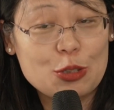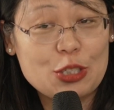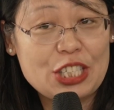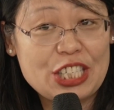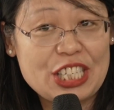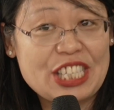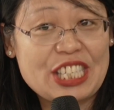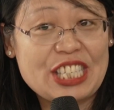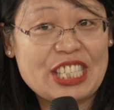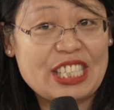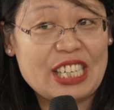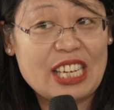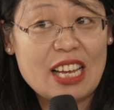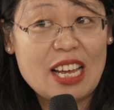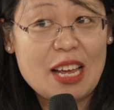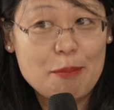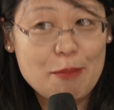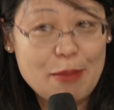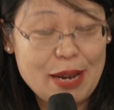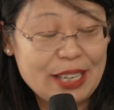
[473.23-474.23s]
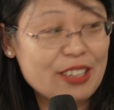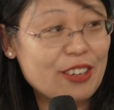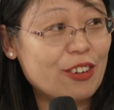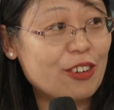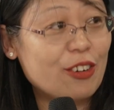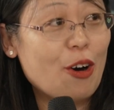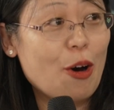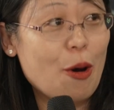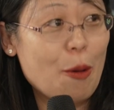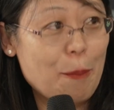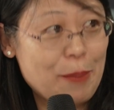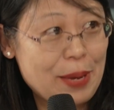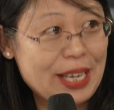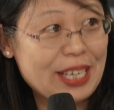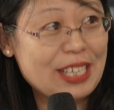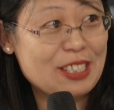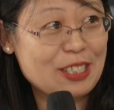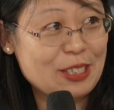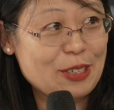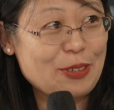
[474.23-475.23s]
just metal or
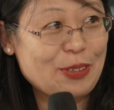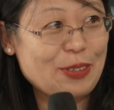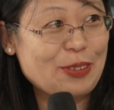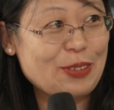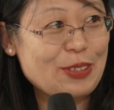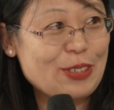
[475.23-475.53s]
PIC screw.